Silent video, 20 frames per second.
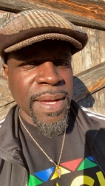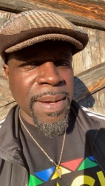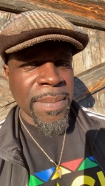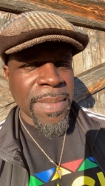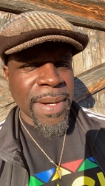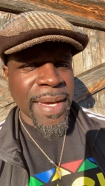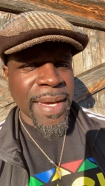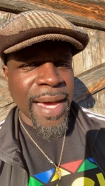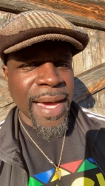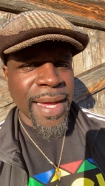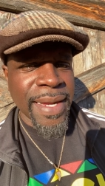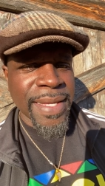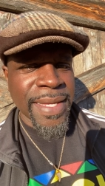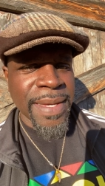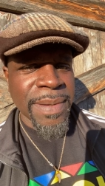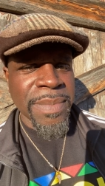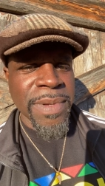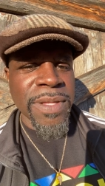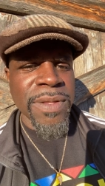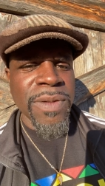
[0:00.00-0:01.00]
But God,
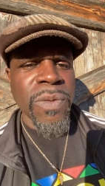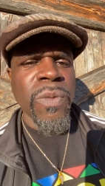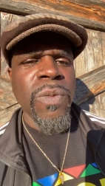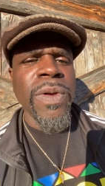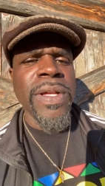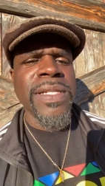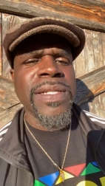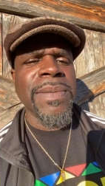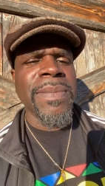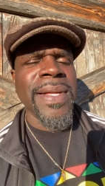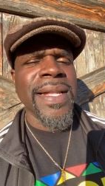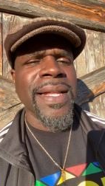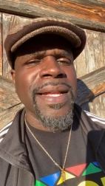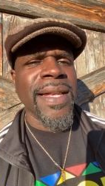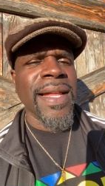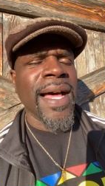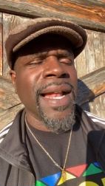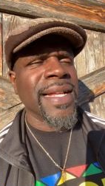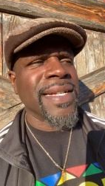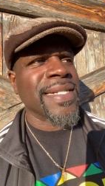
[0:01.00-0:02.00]
give me the wisdom and the
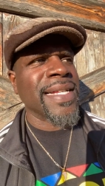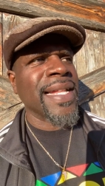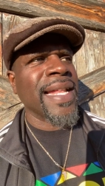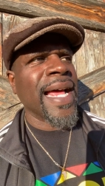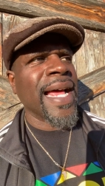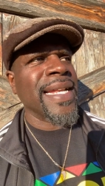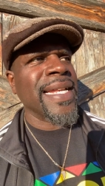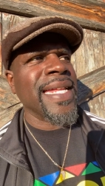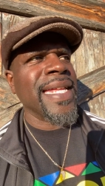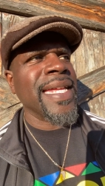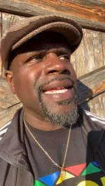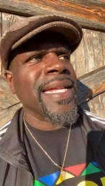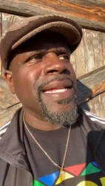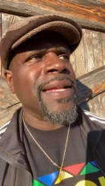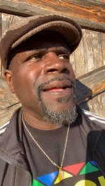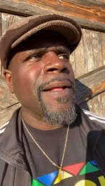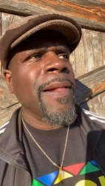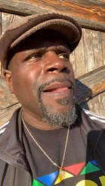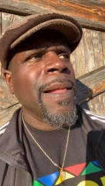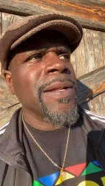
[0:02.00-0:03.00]
knowledge that I need
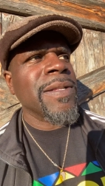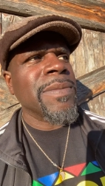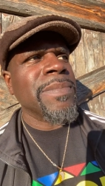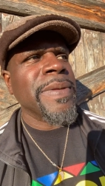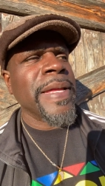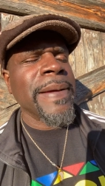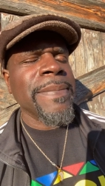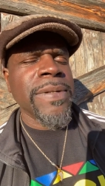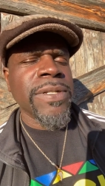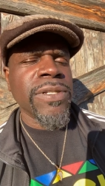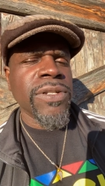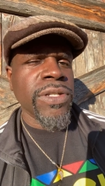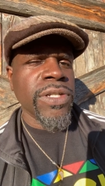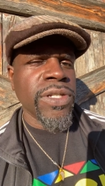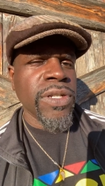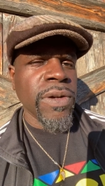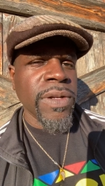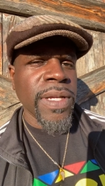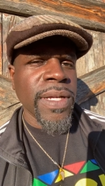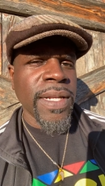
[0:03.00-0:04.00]
to be able to
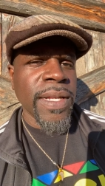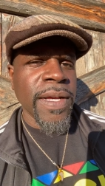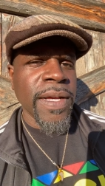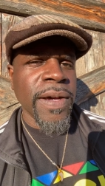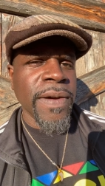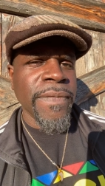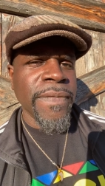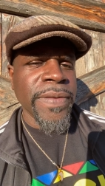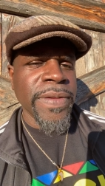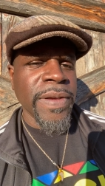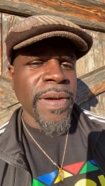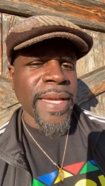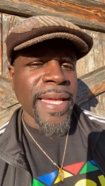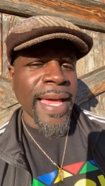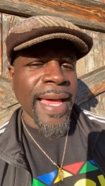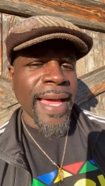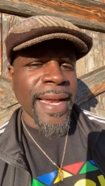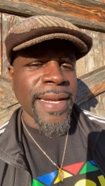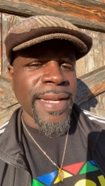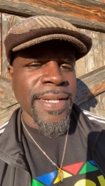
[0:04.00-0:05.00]
show your love and your
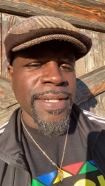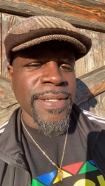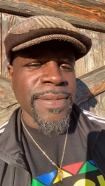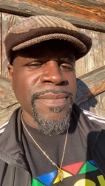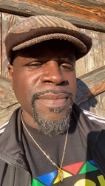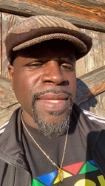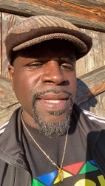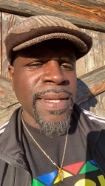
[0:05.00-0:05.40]
kindness